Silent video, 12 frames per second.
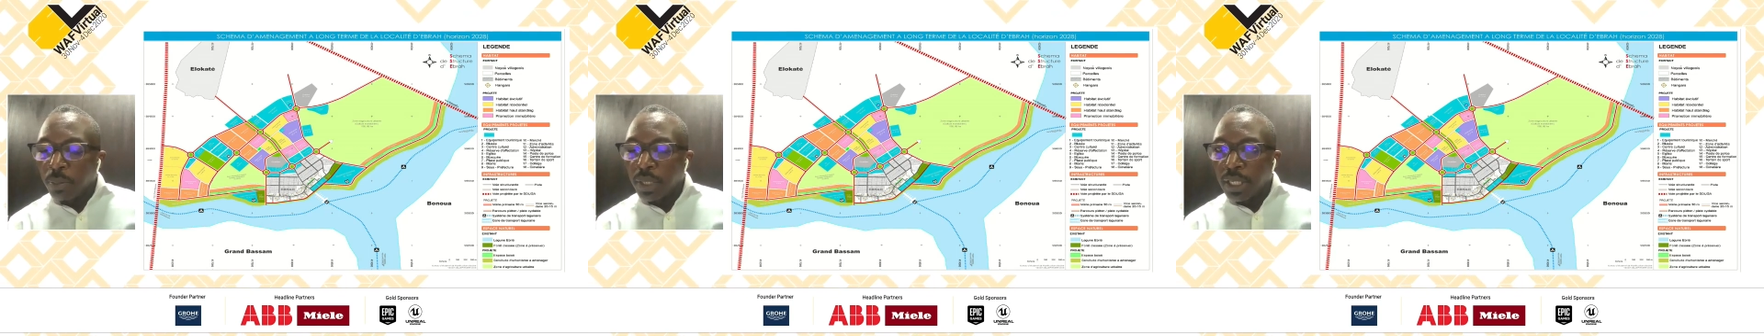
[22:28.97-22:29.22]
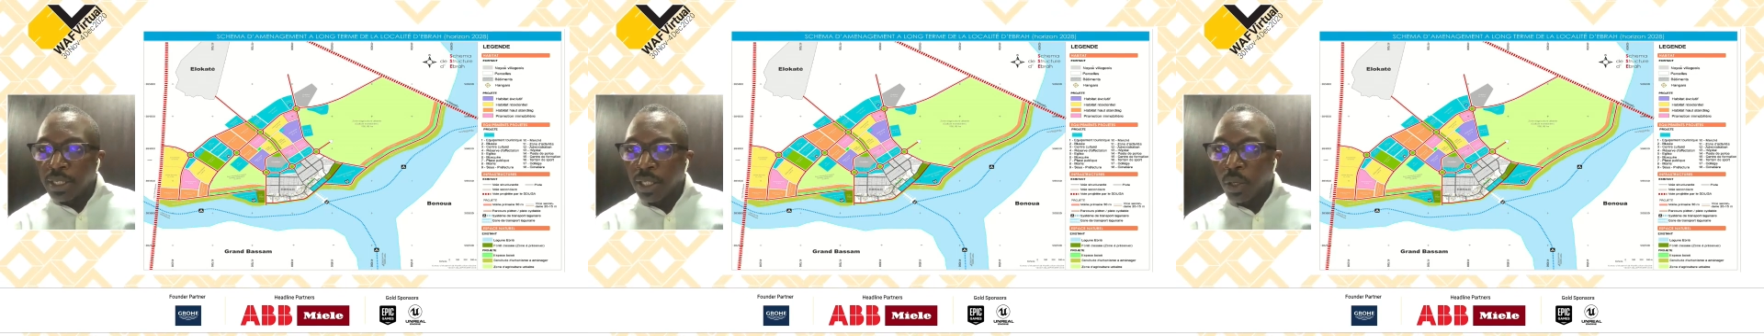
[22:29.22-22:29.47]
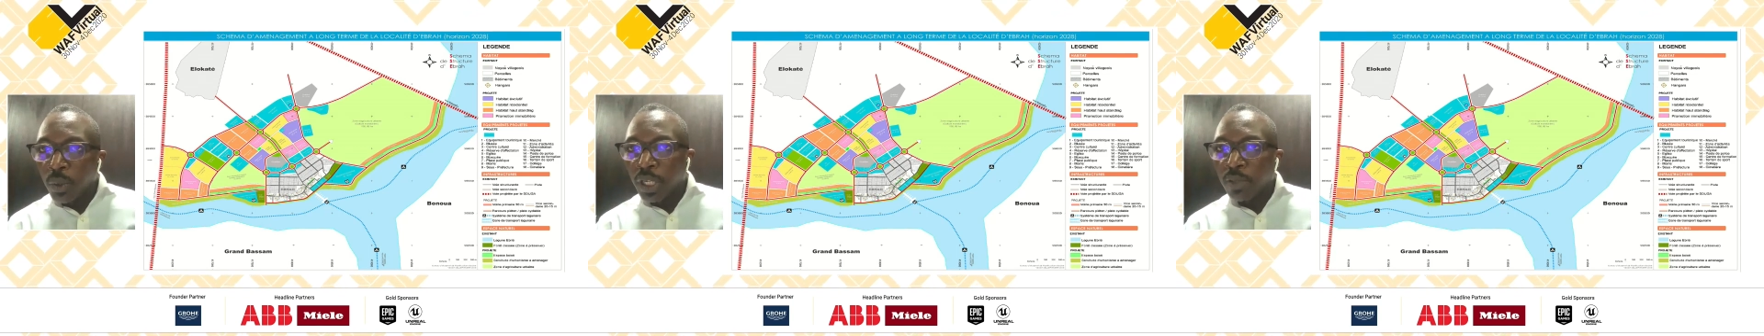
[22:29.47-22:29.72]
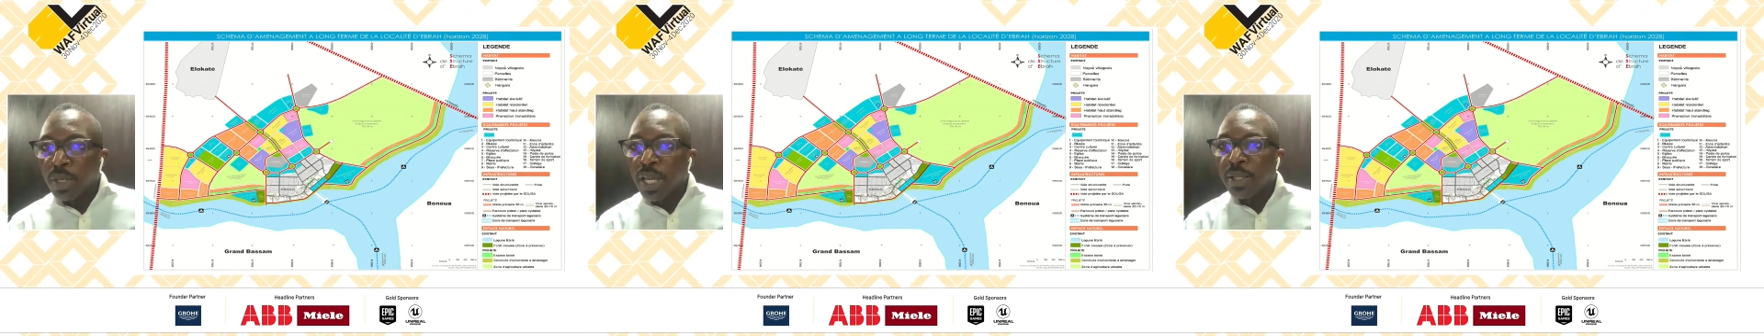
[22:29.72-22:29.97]
but because
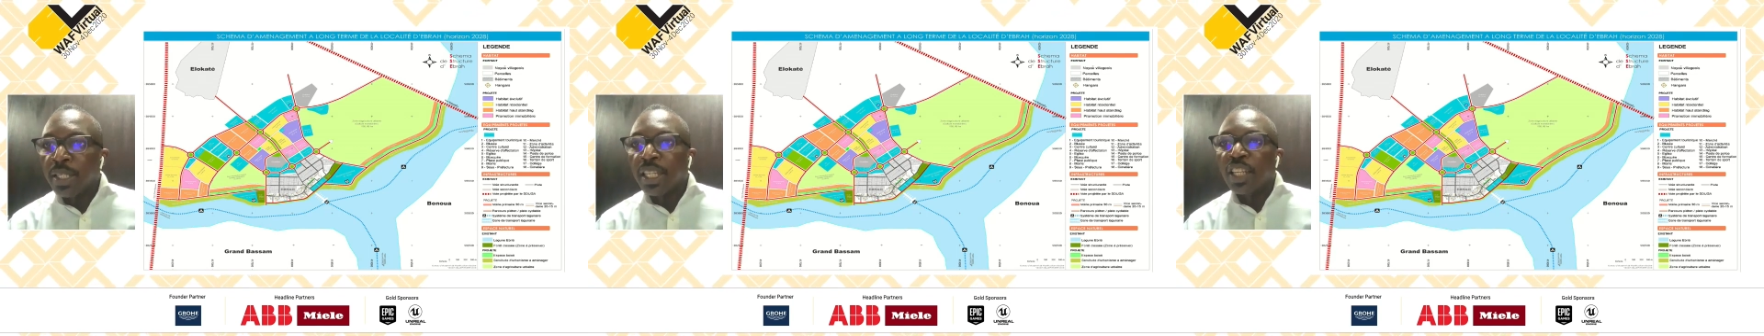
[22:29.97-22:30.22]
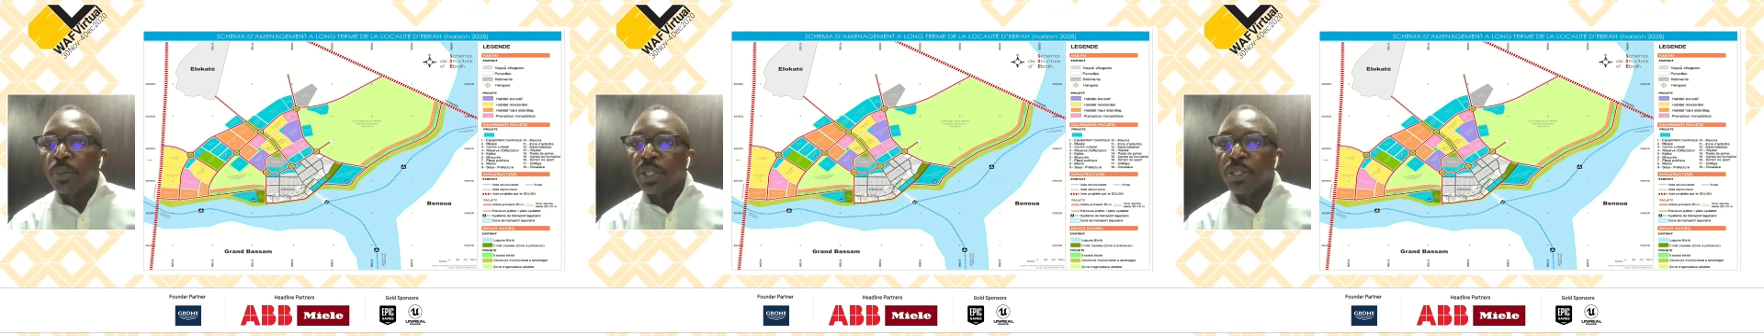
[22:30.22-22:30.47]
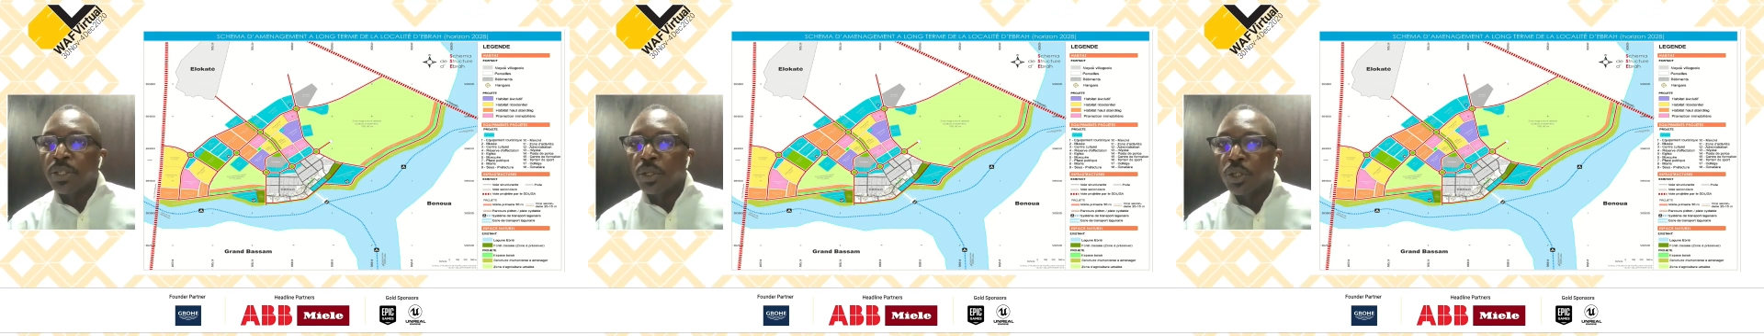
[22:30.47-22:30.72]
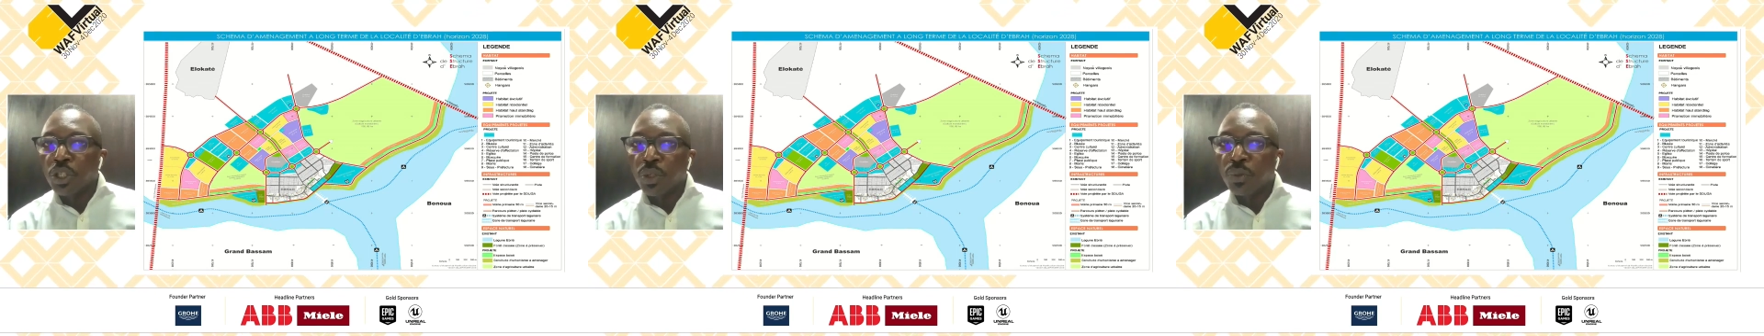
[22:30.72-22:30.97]
low-income housing can be a
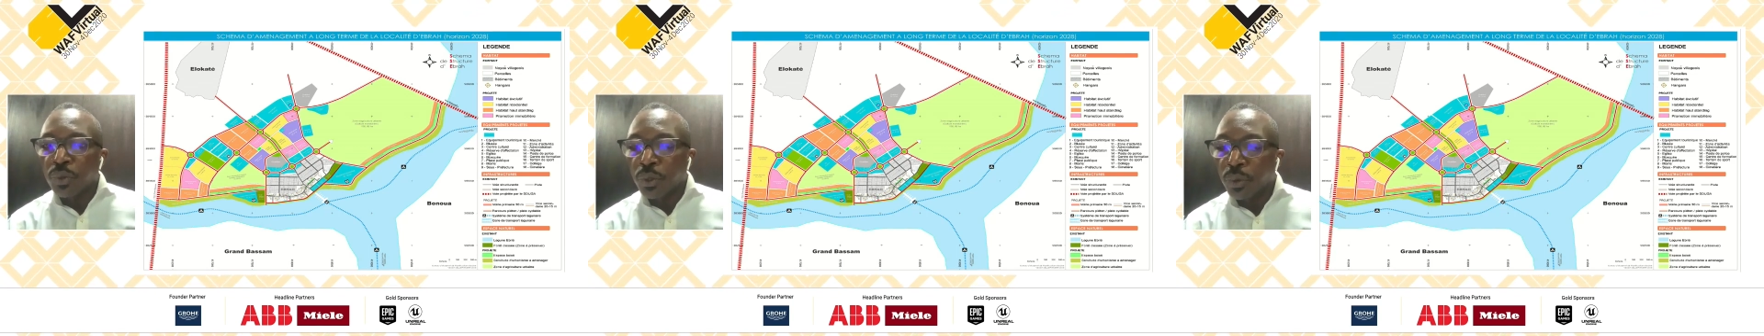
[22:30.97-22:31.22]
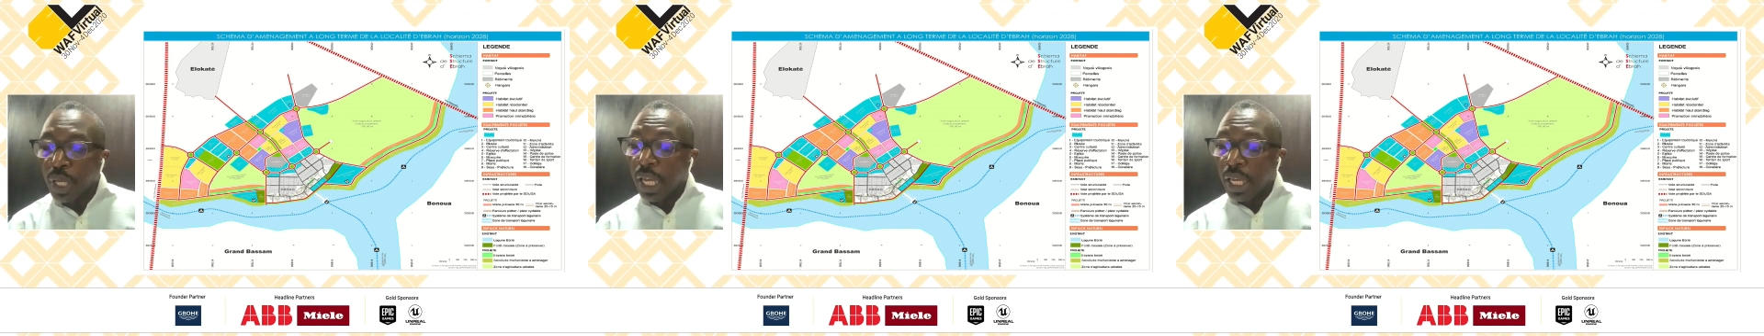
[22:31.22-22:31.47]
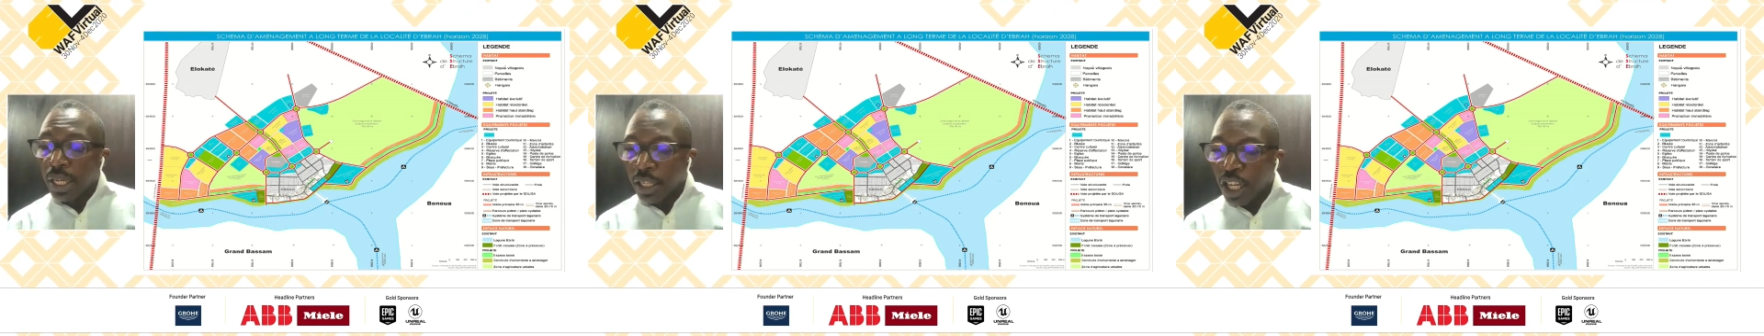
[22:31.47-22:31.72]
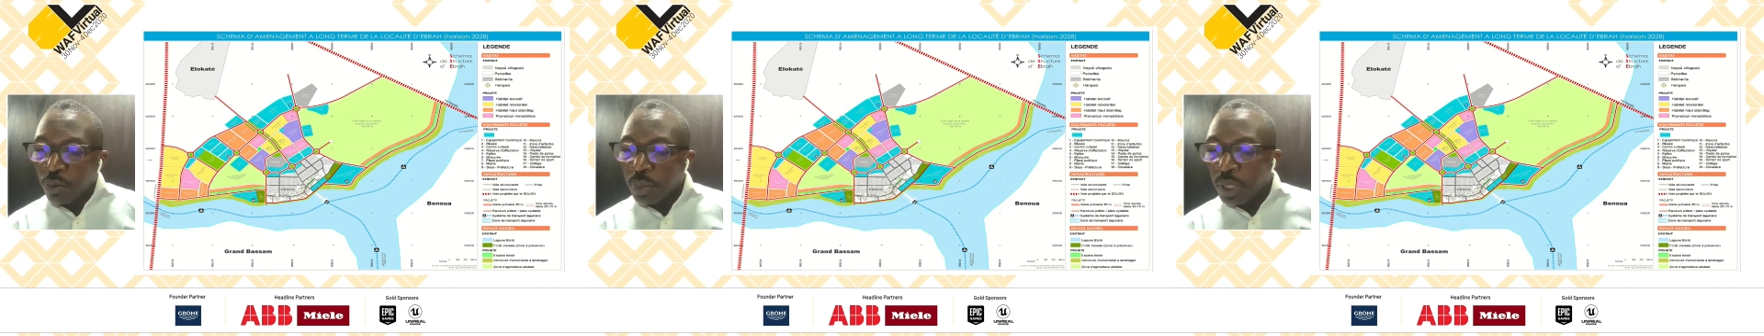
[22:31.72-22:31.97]
solution for
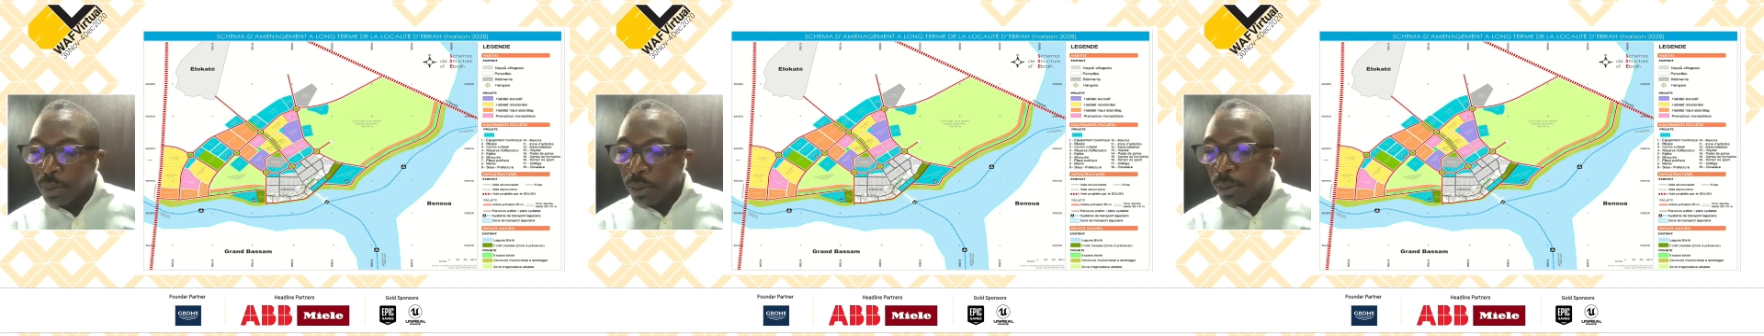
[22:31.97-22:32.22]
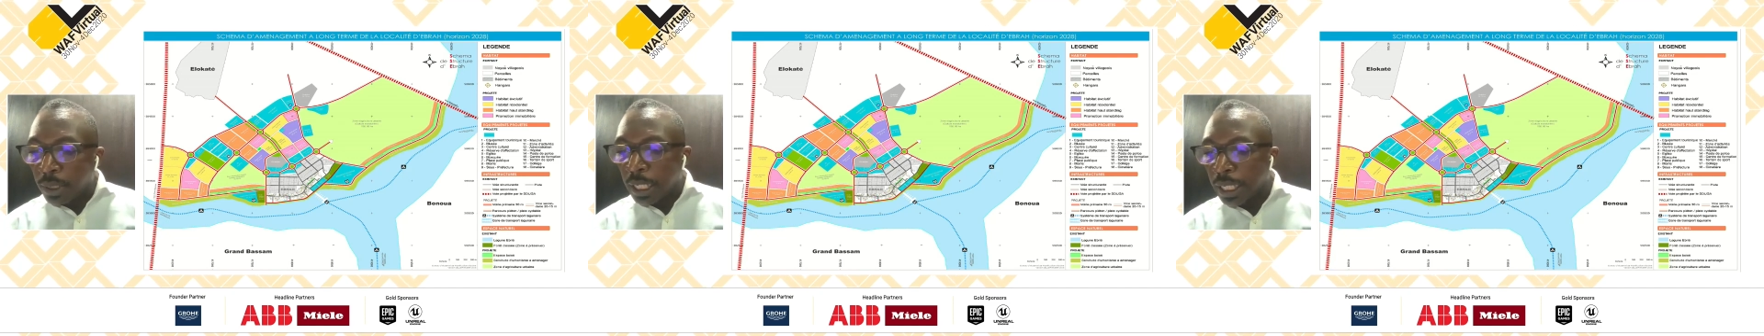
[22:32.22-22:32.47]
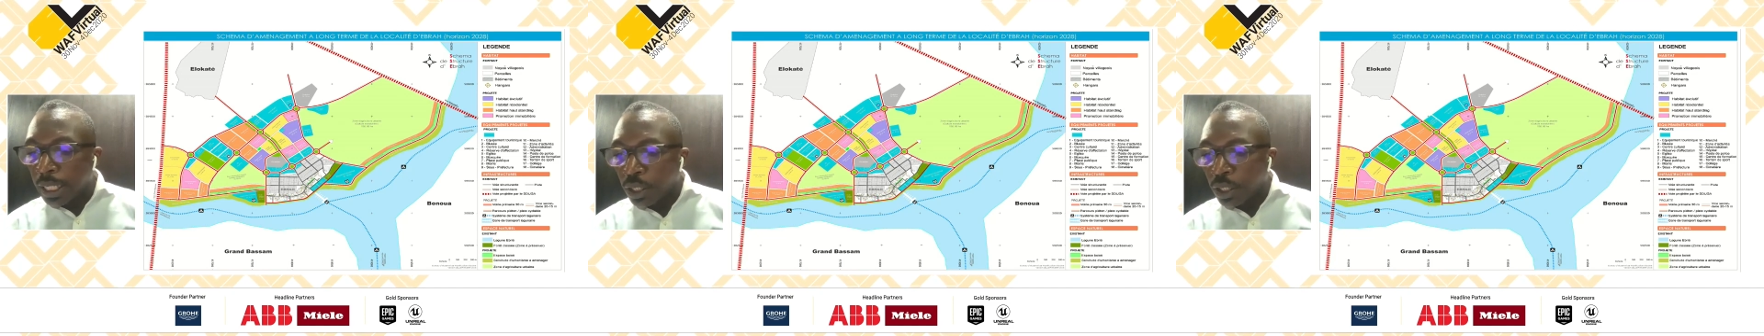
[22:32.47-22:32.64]
young people